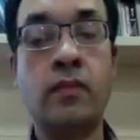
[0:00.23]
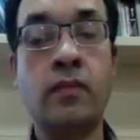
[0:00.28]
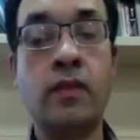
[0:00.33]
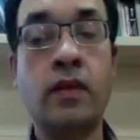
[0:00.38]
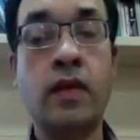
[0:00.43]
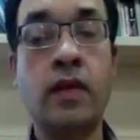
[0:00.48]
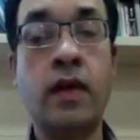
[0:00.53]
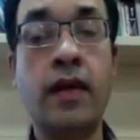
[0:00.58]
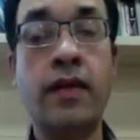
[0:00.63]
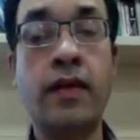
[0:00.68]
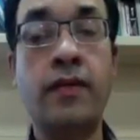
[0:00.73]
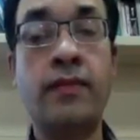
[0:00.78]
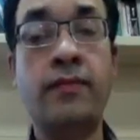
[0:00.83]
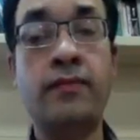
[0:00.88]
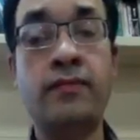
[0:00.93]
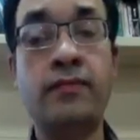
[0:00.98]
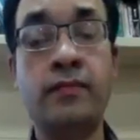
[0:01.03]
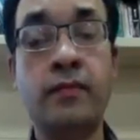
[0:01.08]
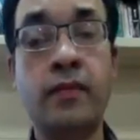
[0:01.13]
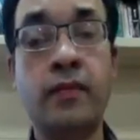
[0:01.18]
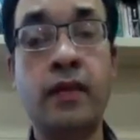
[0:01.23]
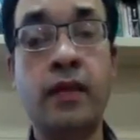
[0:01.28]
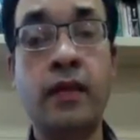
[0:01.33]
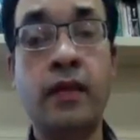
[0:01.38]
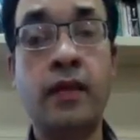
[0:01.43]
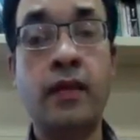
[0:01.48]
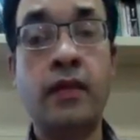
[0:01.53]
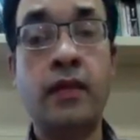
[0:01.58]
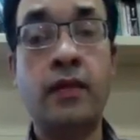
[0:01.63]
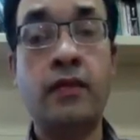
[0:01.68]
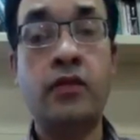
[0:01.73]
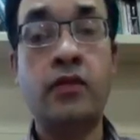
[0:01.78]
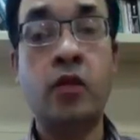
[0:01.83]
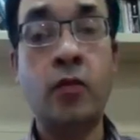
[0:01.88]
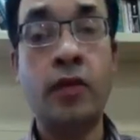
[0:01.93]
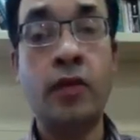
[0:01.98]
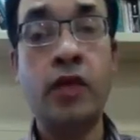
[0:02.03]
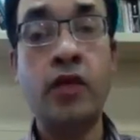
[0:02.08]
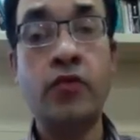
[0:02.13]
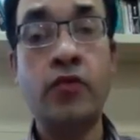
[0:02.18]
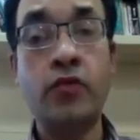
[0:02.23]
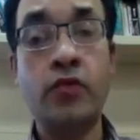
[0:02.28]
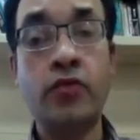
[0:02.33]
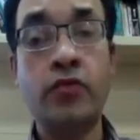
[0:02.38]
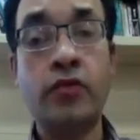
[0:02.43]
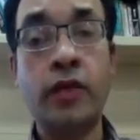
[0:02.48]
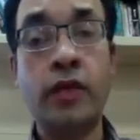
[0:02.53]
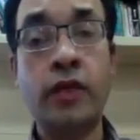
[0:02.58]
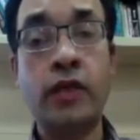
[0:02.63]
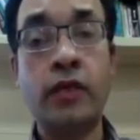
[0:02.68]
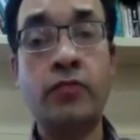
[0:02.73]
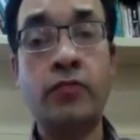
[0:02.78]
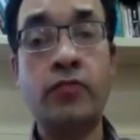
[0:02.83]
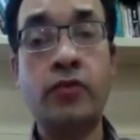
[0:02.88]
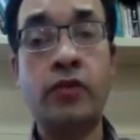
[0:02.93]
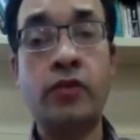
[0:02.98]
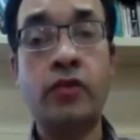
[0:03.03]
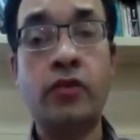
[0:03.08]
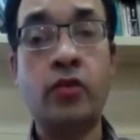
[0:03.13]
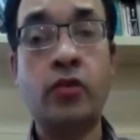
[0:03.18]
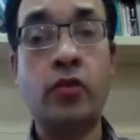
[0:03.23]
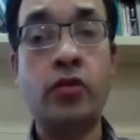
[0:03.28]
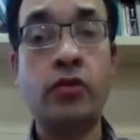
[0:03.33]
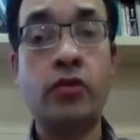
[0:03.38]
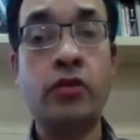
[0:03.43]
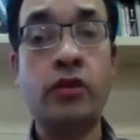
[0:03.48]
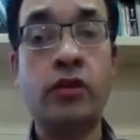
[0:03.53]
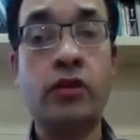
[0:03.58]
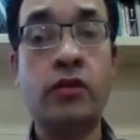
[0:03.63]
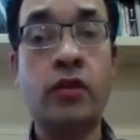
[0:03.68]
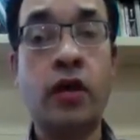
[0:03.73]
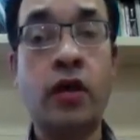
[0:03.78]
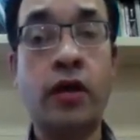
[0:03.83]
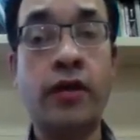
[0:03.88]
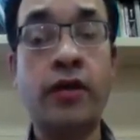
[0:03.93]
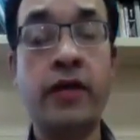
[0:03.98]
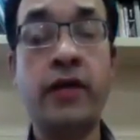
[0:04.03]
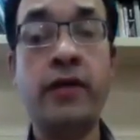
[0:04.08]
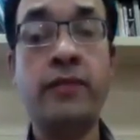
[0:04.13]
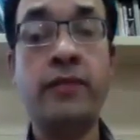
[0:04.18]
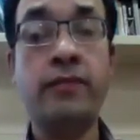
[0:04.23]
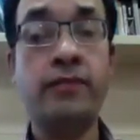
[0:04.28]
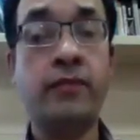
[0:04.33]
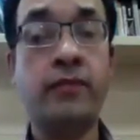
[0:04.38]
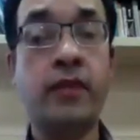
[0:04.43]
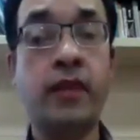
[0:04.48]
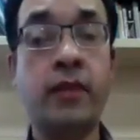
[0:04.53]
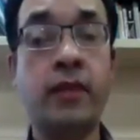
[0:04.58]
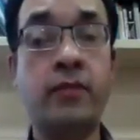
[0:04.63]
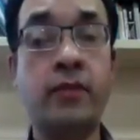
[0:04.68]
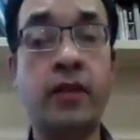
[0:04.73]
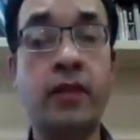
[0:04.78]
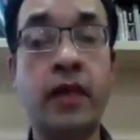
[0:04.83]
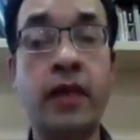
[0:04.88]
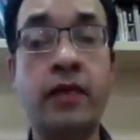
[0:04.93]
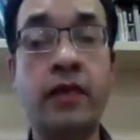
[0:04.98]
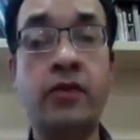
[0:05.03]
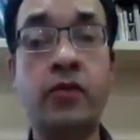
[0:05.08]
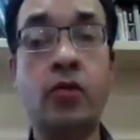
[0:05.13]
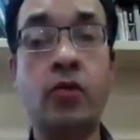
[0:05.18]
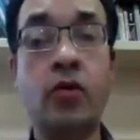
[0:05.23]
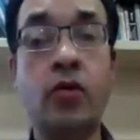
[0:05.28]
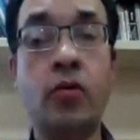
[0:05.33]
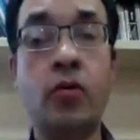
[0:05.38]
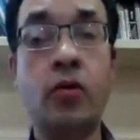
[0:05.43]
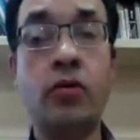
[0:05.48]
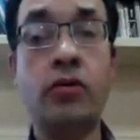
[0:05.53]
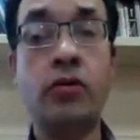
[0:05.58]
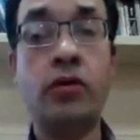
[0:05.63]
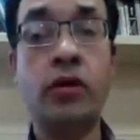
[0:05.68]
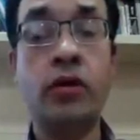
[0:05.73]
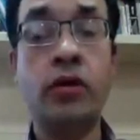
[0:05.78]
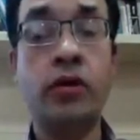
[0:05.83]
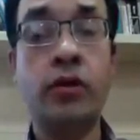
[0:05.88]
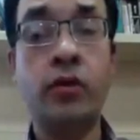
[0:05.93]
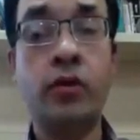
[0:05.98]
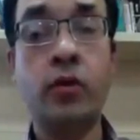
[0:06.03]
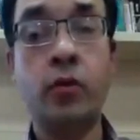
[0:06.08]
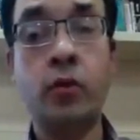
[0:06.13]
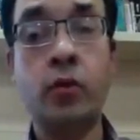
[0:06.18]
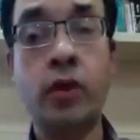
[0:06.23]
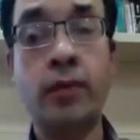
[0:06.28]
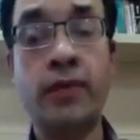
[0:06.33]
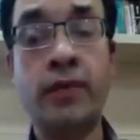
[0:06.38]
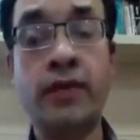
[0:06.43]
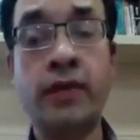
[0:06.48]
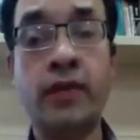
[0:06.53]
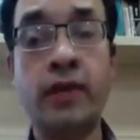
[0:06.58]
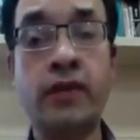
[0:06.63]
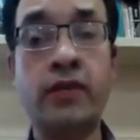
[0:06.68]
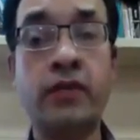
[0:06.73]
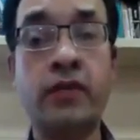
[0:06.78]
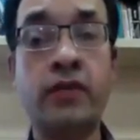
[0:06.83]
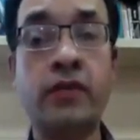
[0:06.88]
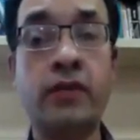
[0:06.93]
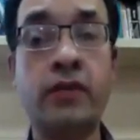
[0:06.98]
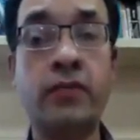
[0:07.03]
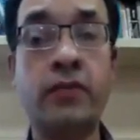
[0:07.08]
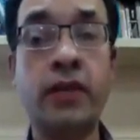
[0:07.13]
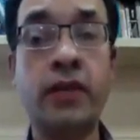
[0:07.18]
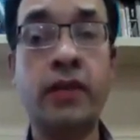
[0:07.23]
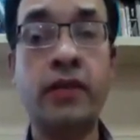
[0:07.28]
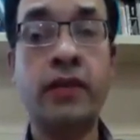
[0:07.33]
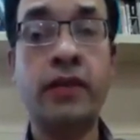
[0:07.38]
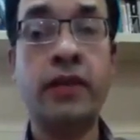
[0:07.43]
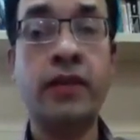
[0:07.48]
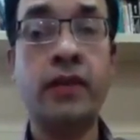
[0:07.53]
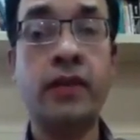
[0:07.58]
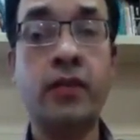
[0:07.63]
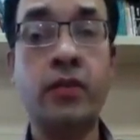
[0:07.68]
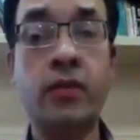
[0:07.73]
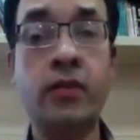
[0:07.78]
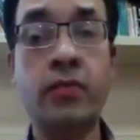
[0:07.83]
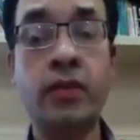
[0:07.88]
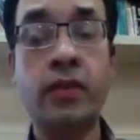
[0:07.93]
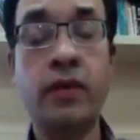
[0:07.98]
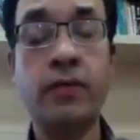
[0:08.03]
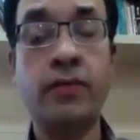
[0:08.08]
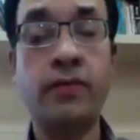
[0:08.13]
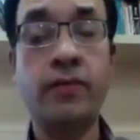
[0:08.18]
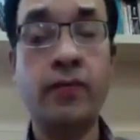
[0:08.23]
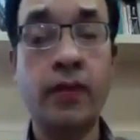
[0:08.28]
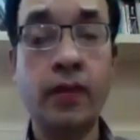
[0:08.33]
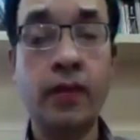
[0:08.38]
Hi. So many of you have signed up for this course. It's heartening. I'm glad you all want to learn web intelligence and big data with me.